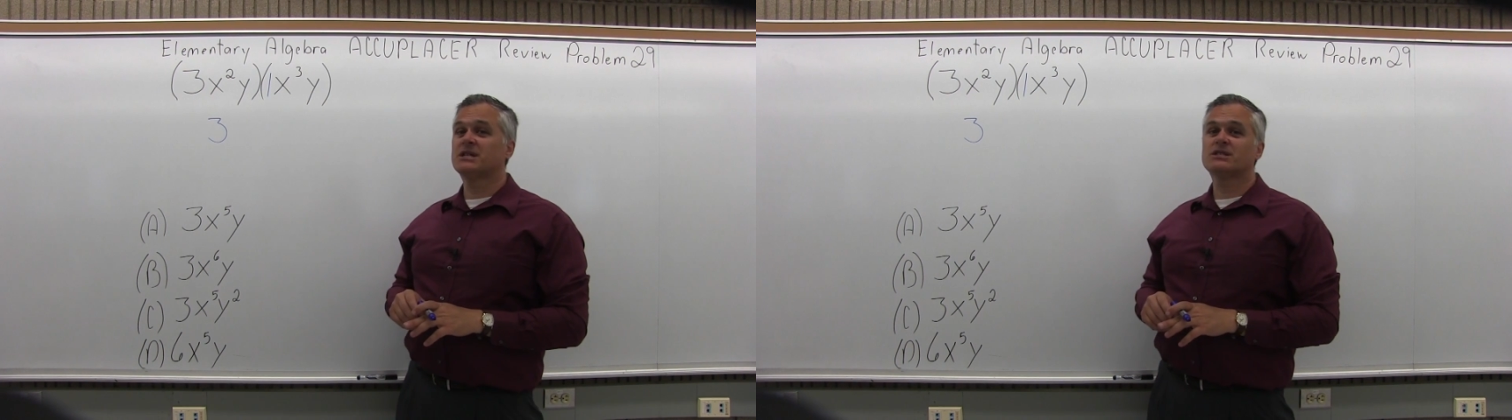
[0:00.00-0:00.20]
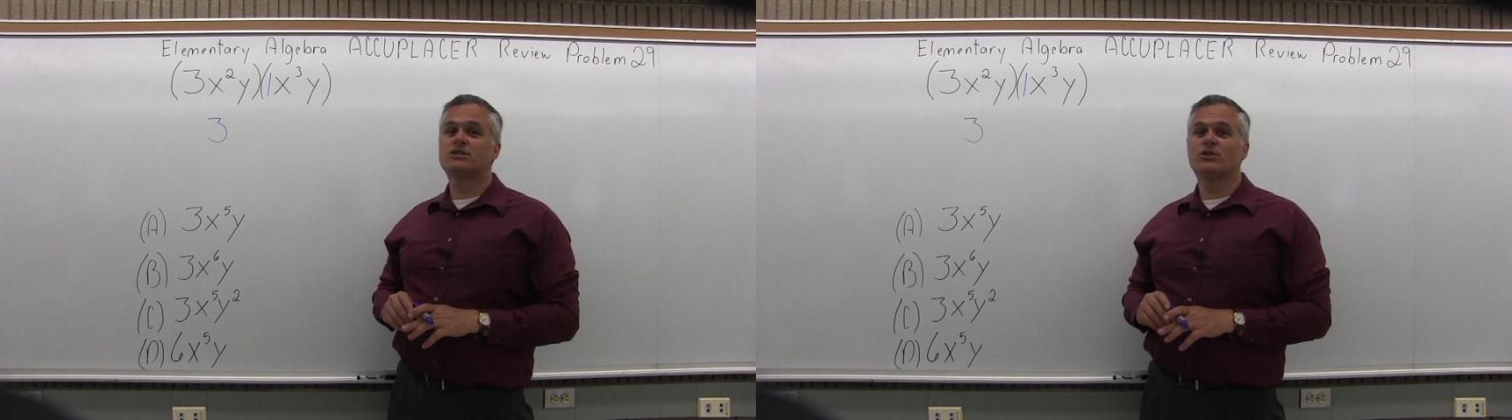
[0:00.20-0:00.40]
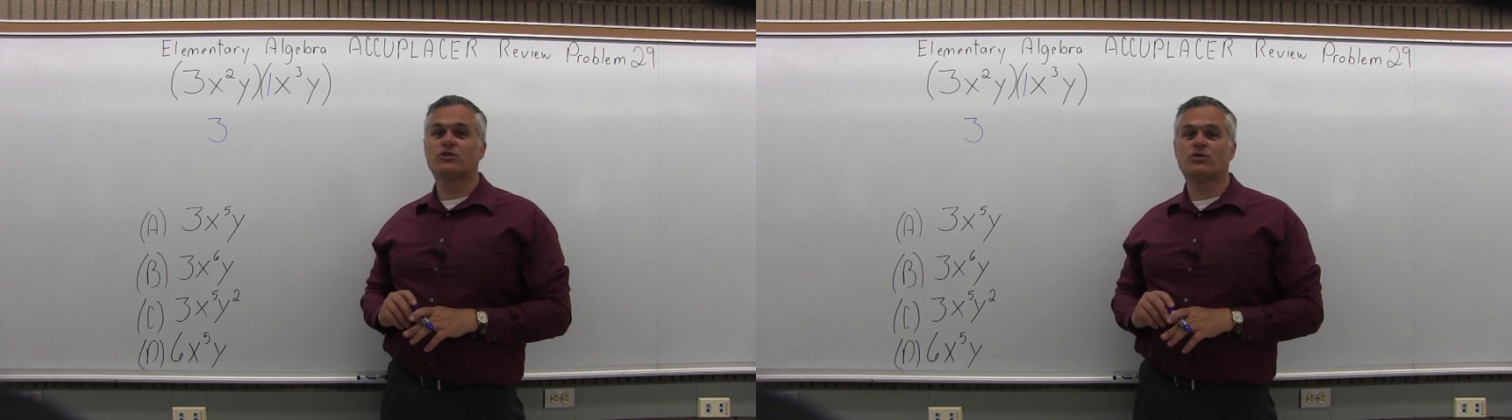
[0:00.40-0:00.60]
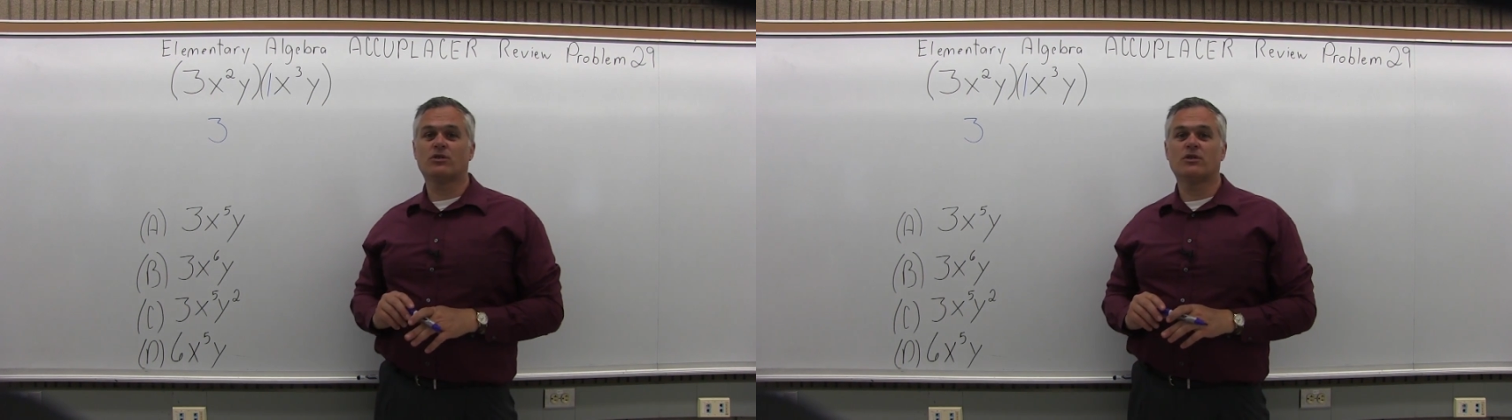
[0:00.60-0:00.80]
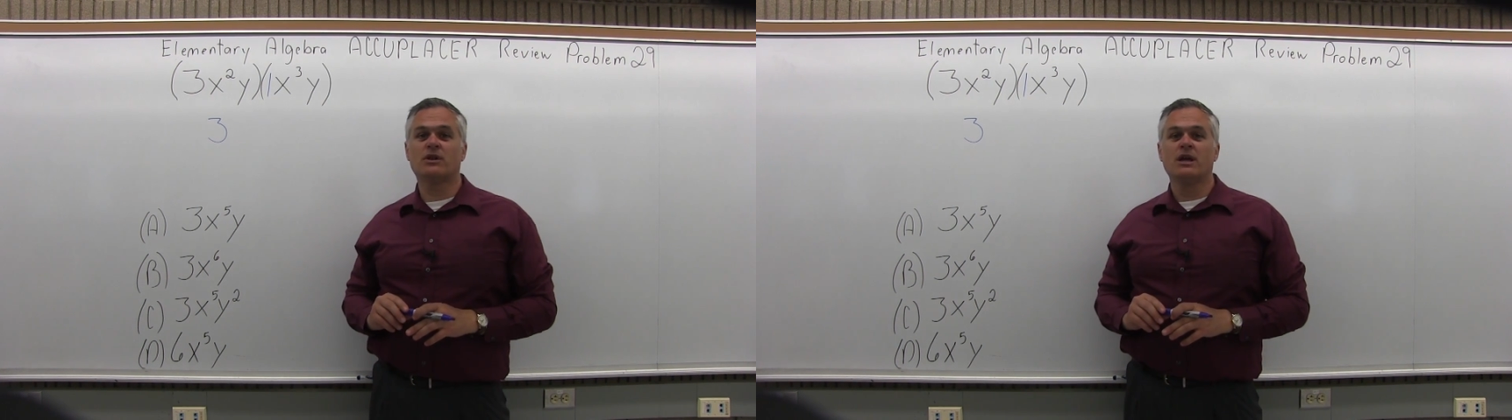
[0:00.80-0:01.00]
x to the
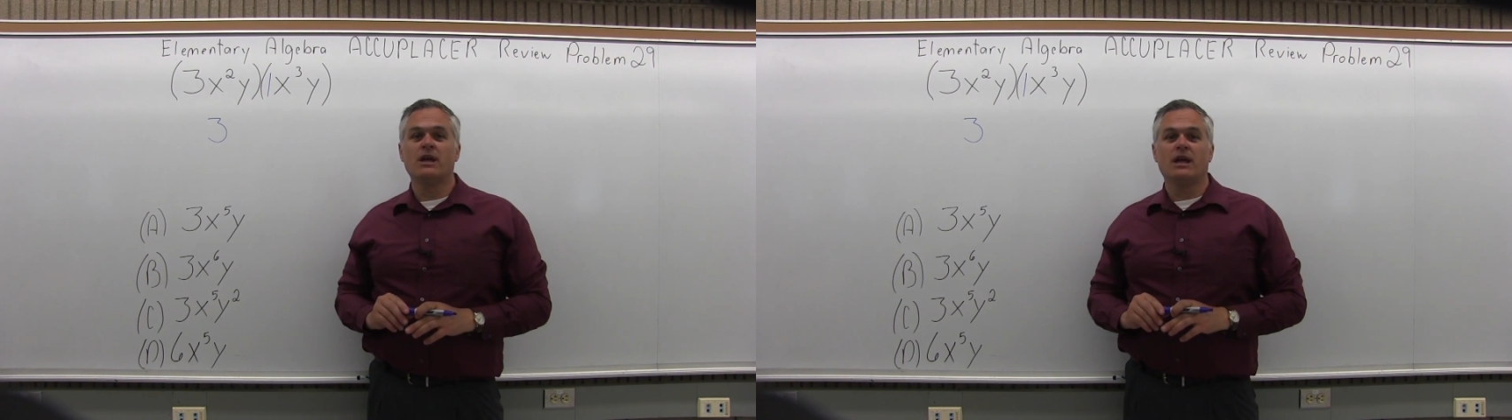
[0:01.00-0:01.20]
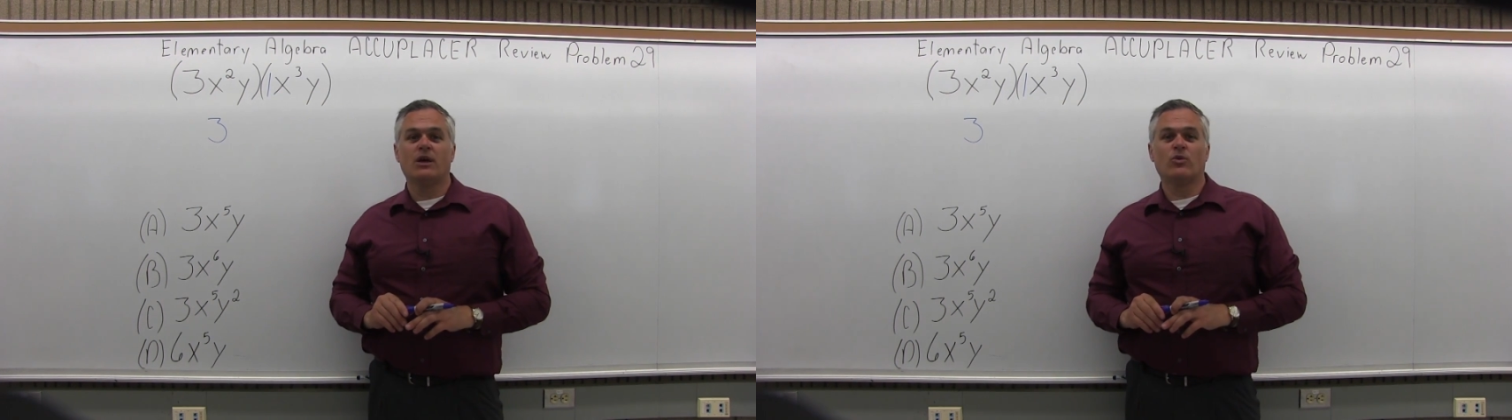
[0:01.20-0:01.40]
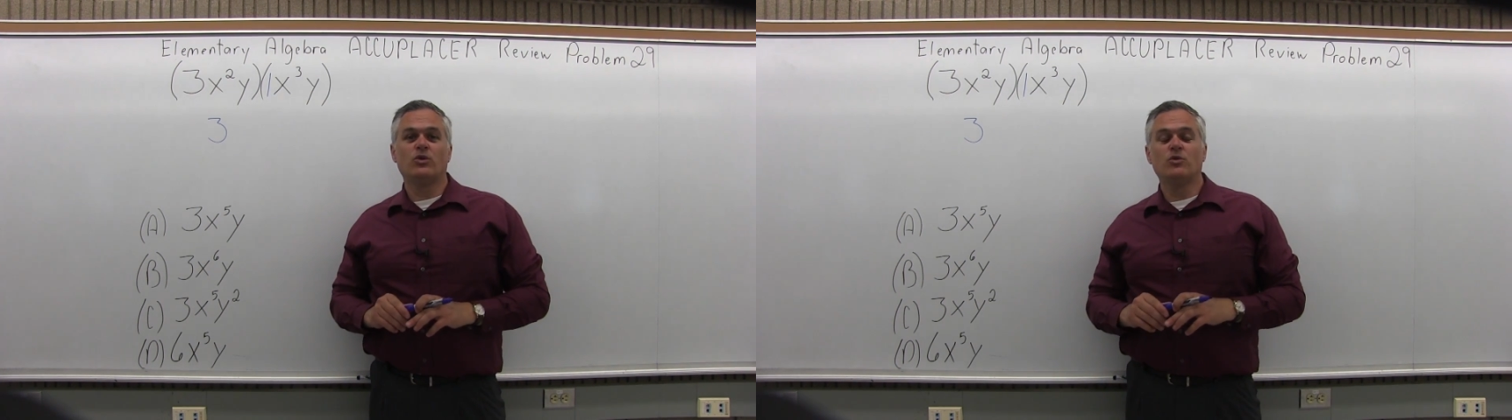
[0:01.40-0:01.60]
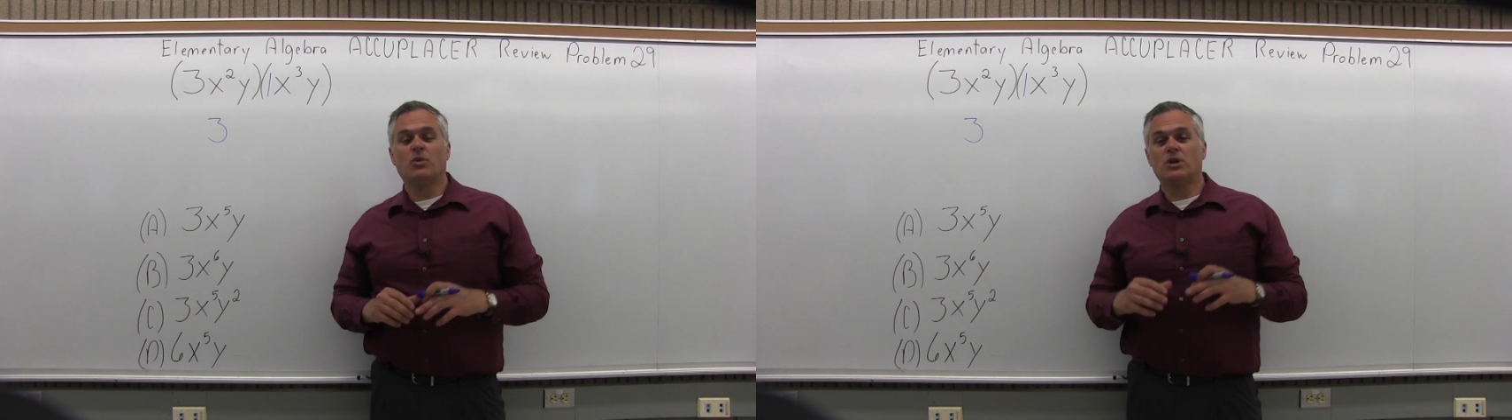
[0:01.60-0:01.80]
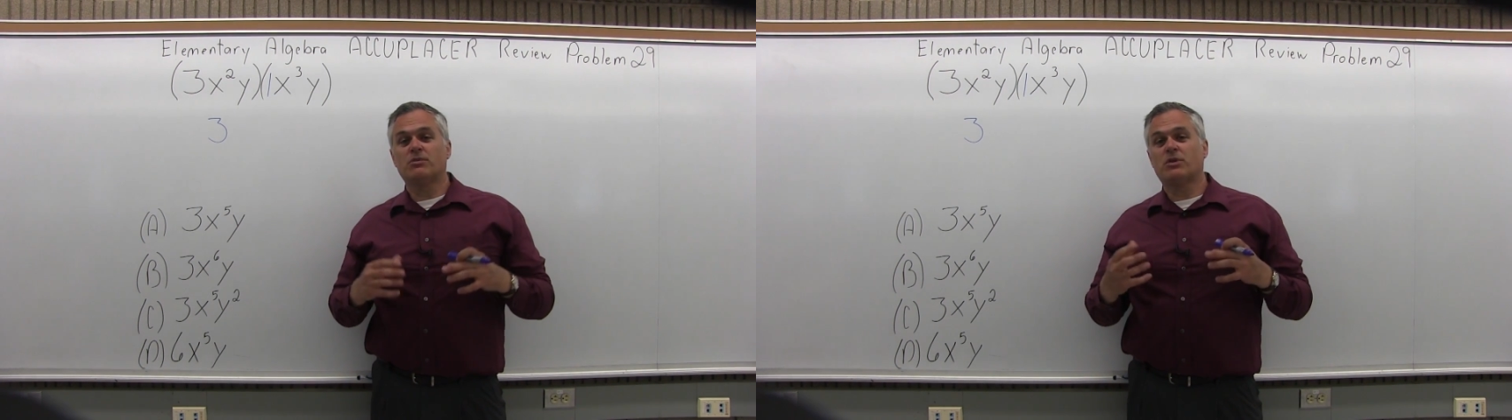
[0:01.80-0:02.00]
third. And when you
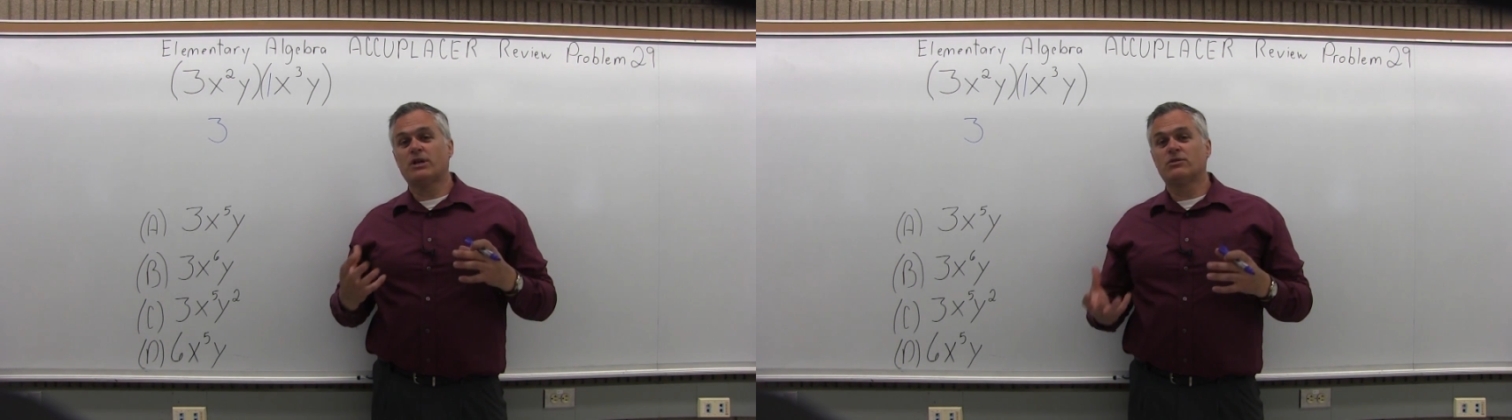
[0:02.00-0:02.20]
multiply